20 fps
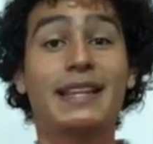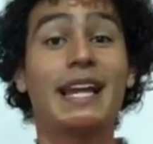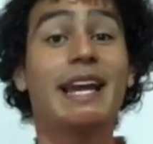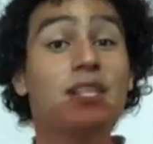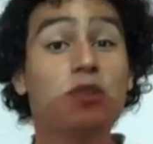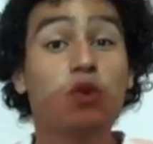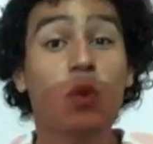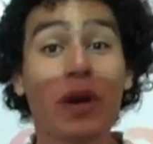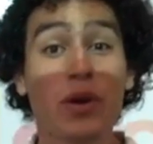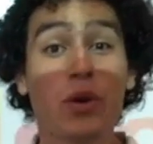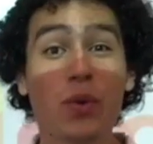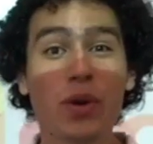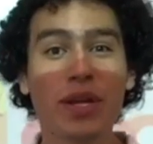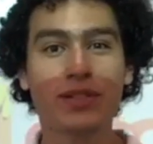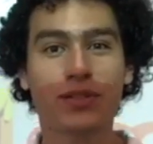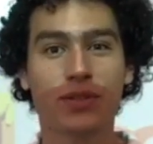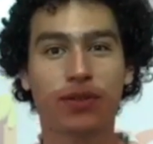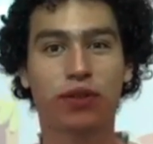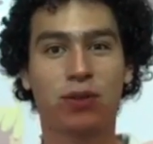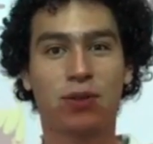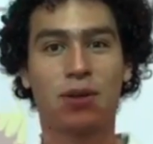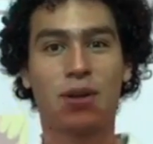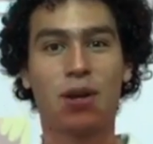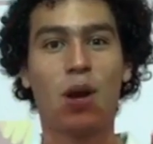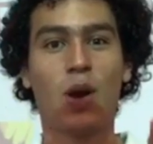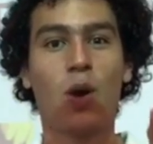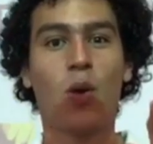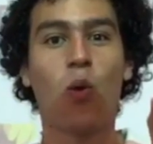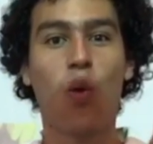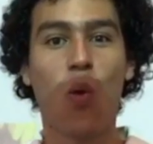That is one reason
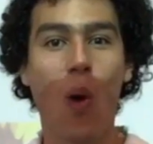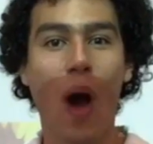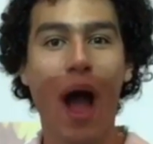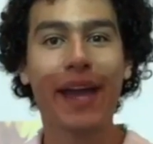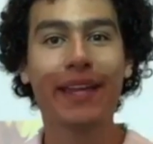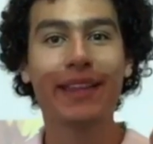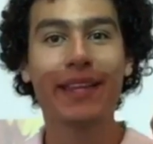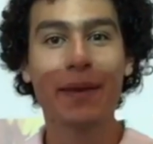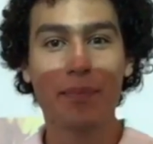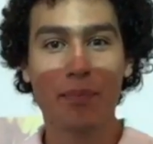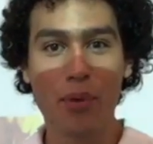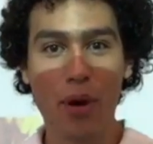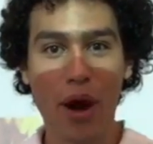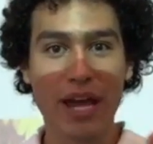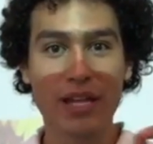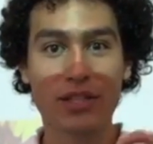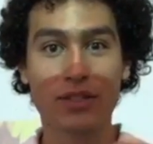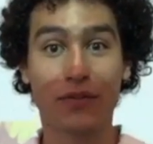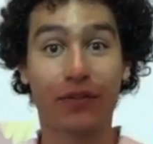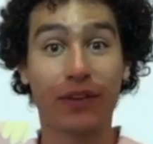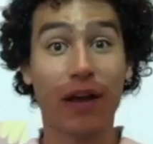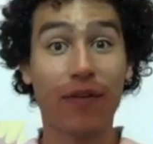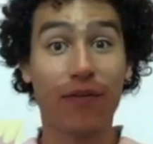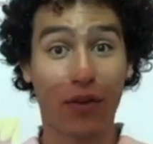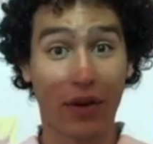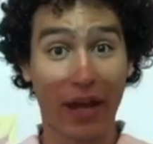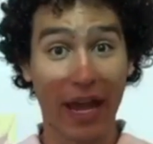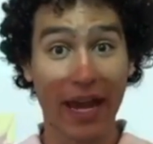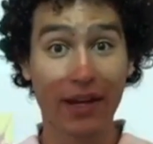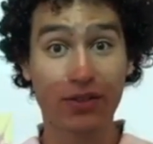why the price of the
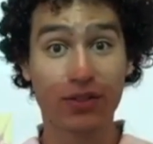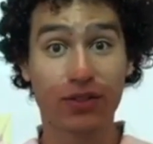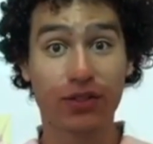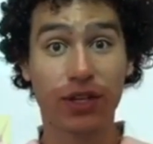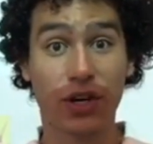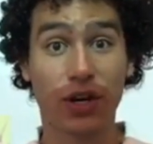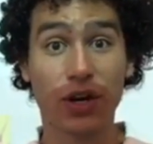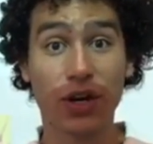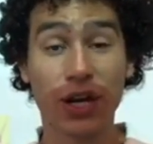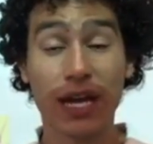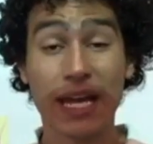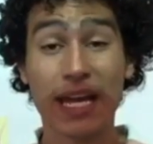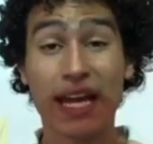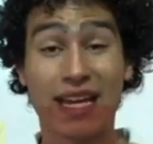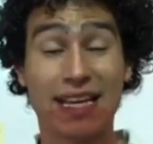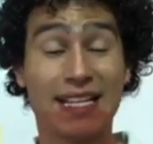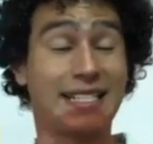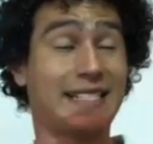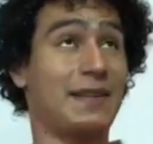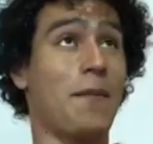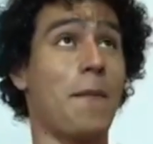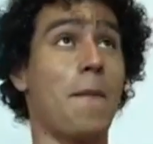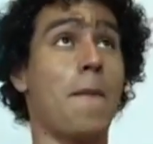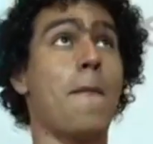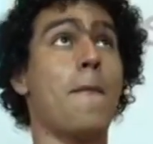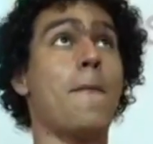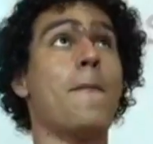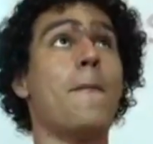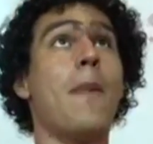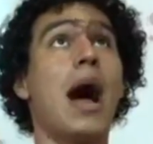avocados there is
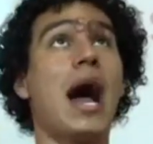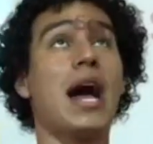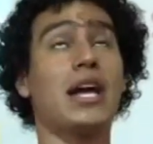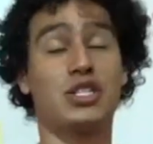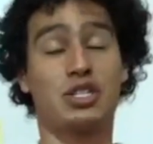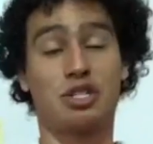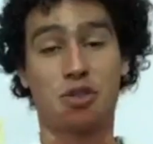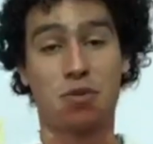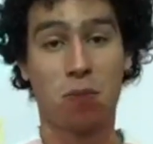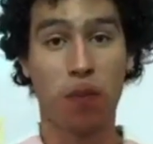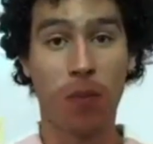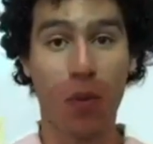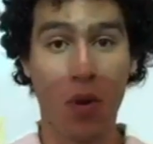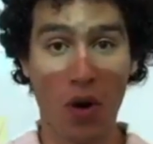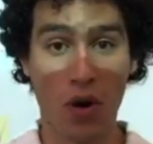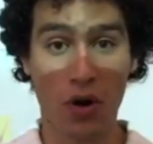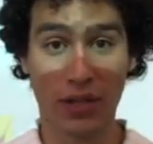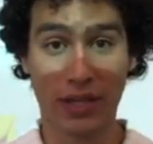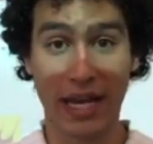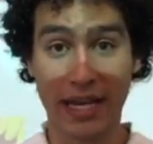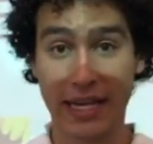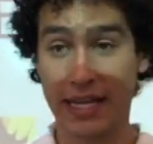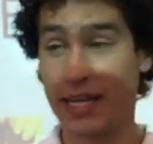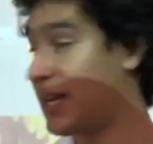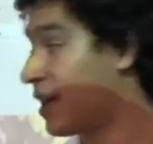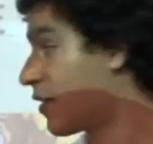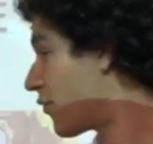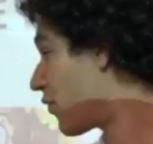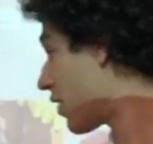much more than here.